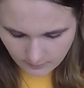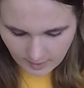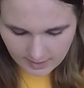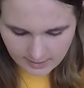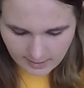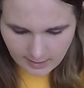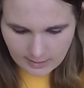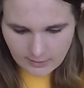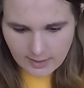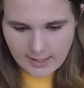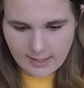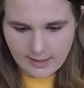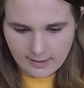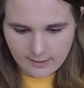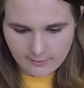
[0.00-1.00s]
And now I
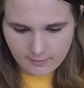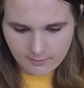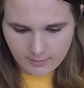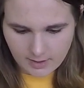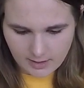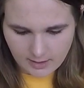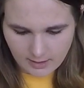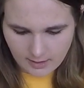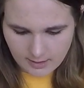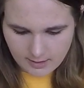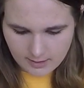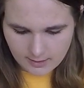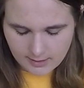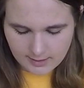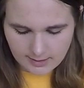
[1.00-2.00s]
have my
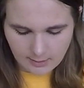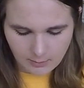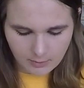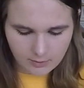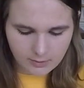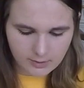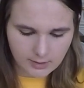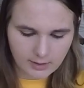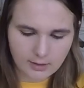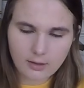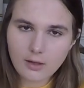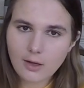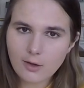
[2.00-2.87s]
assembled little